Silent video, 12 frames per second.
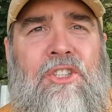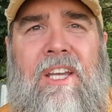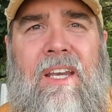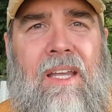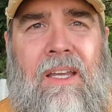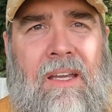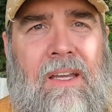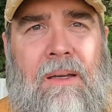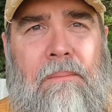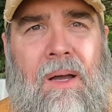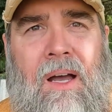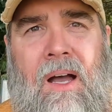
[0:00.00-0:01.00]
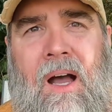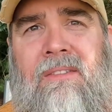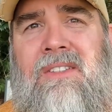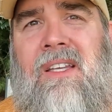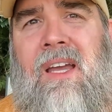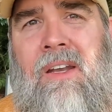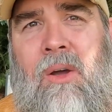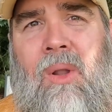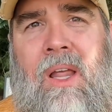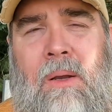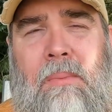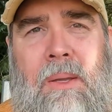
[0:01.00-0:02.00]
chickadee. Obviously, I know a
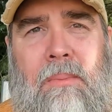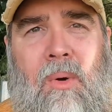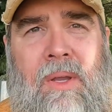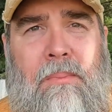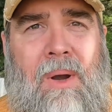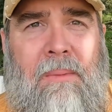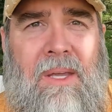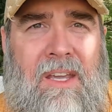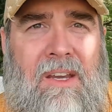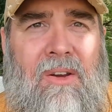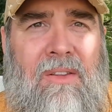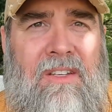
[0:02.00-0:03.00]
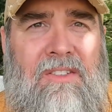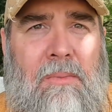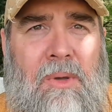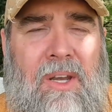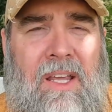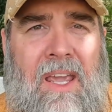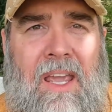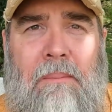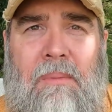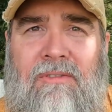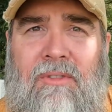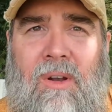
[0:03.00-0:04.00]
lot of people probably here in this community can,
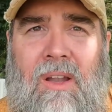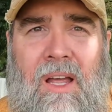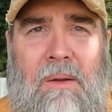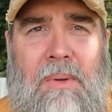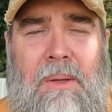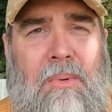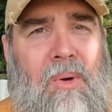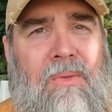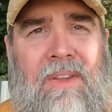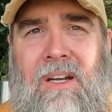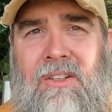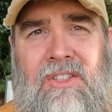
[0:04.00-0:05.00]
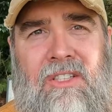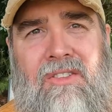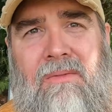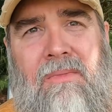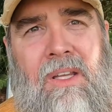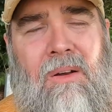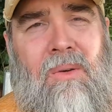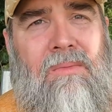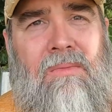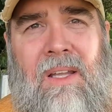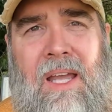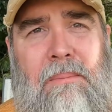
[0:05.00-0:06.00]
but for a lot of people that are just,
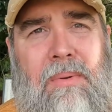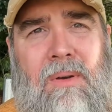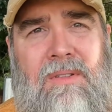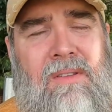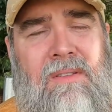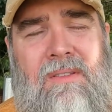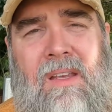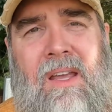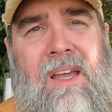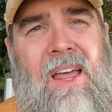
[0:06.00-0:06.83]
lay persons,